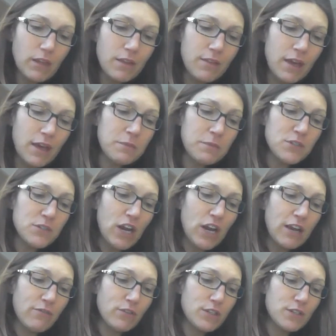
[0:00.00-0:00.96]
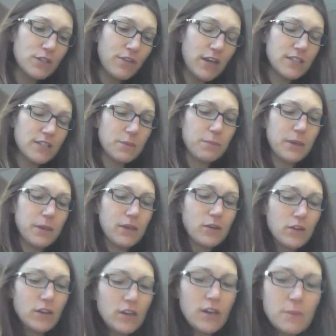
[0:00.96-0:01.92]
Then Mr. Avery's face
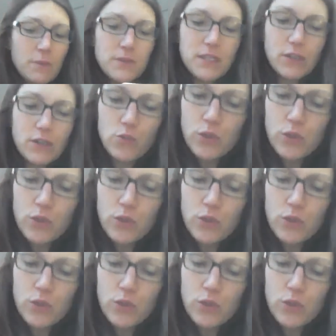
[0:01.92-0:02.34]
appeared in an upstairs